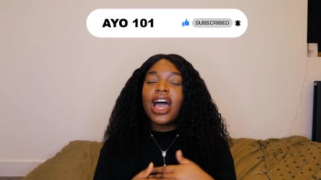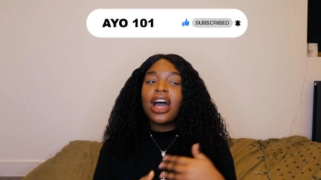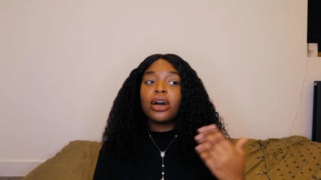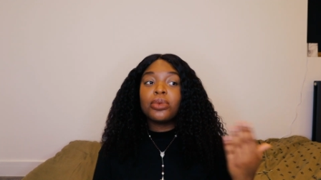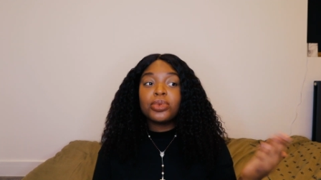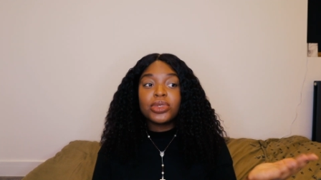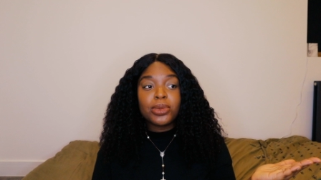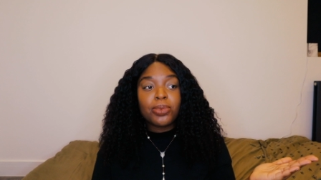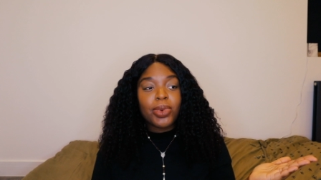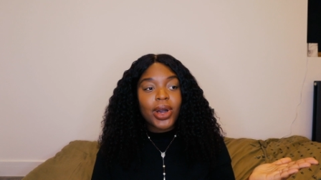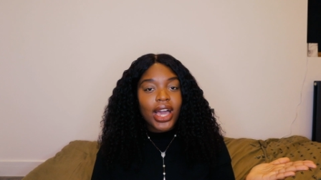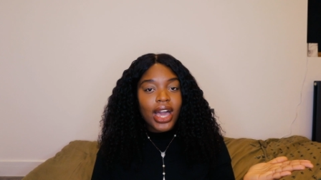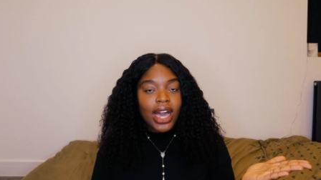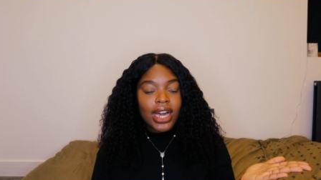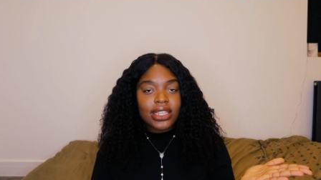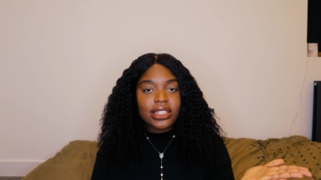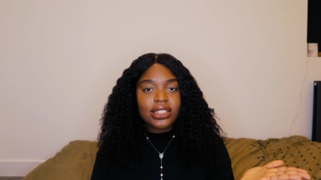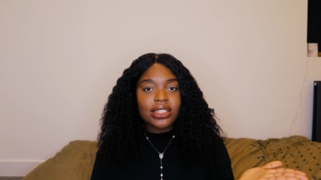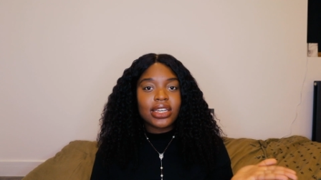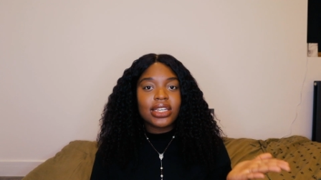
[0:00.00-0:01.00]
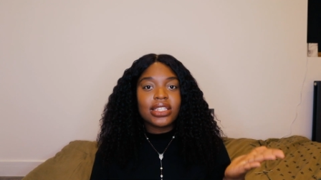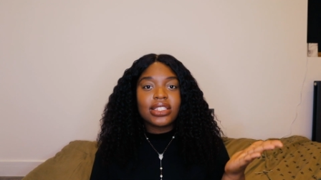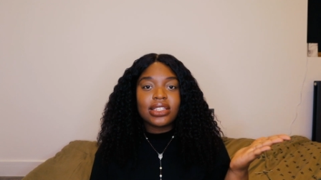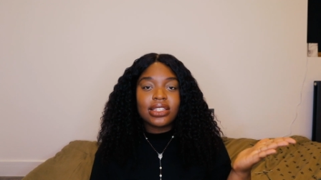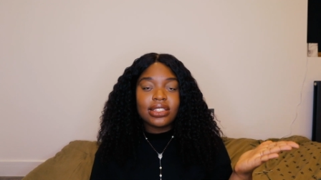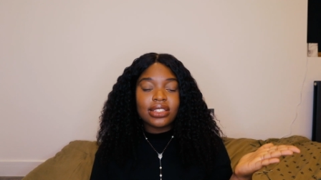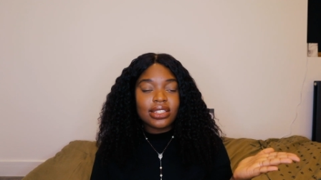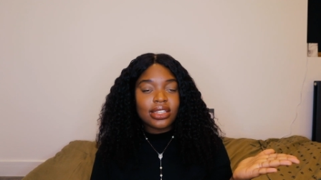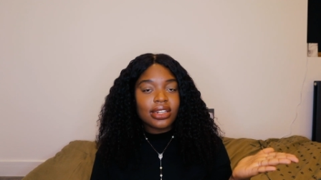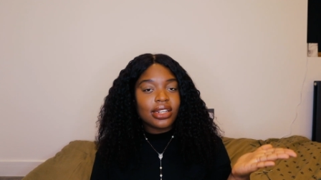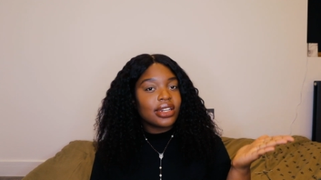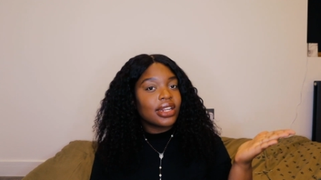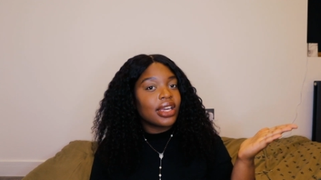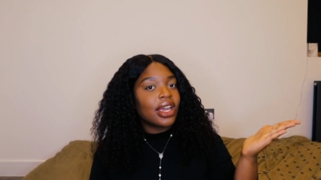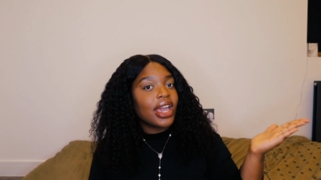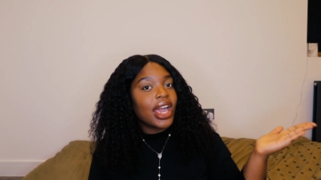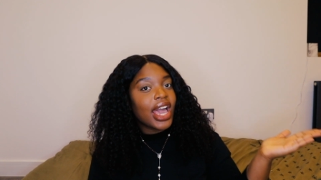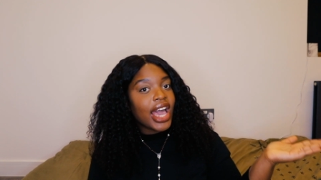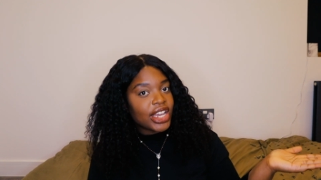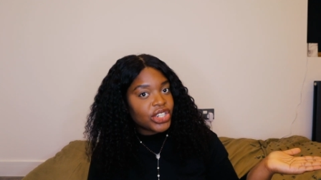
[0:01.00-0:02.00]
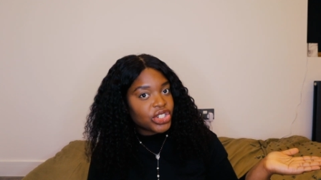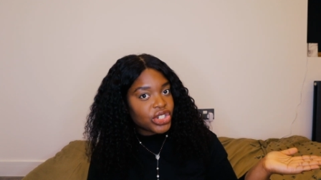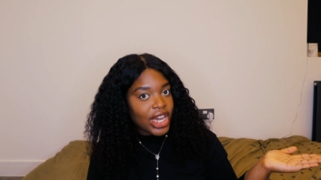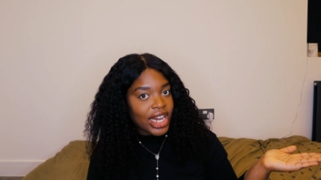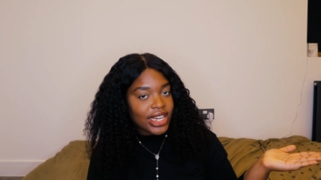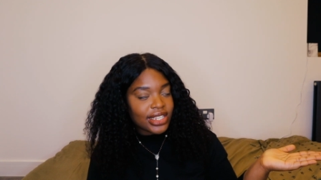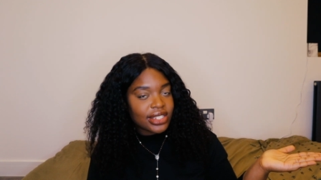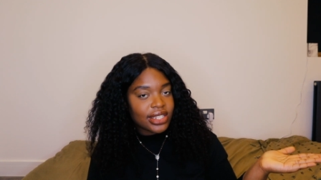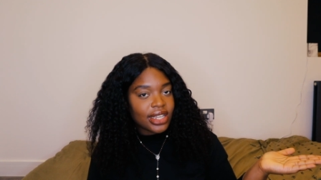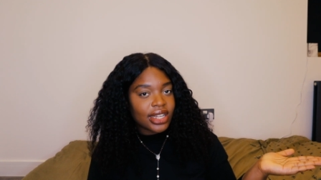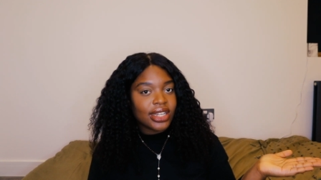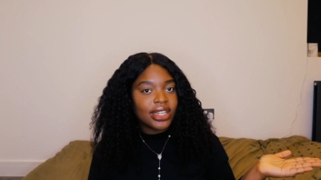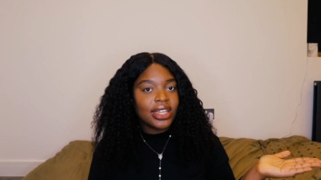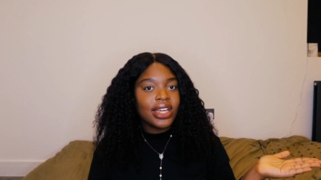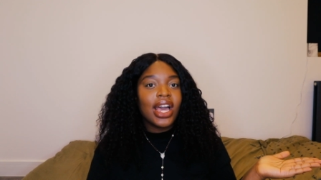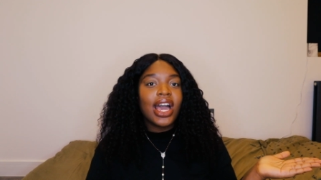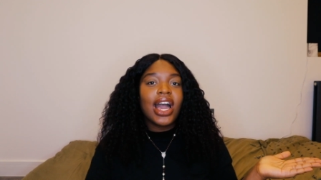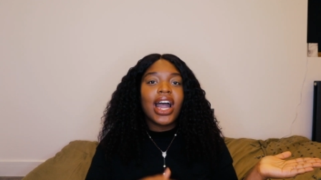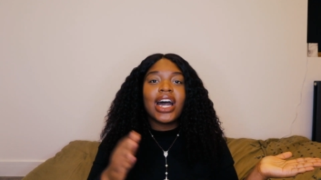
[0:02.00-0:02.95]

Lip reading: Help to buy ISA is considered a cash ISA,